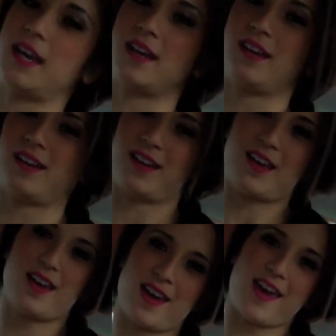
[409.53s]
Cannon.
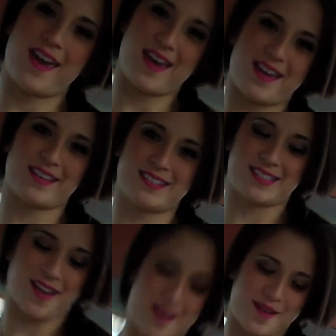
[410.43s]
He was,
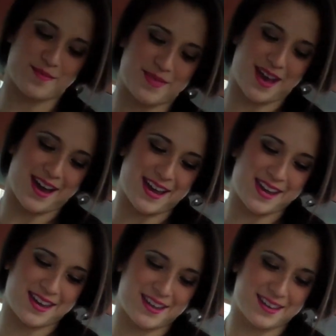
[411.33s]
and, um, he was
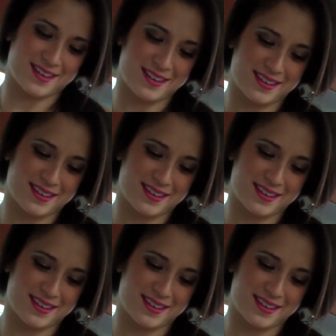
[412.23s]
I, live and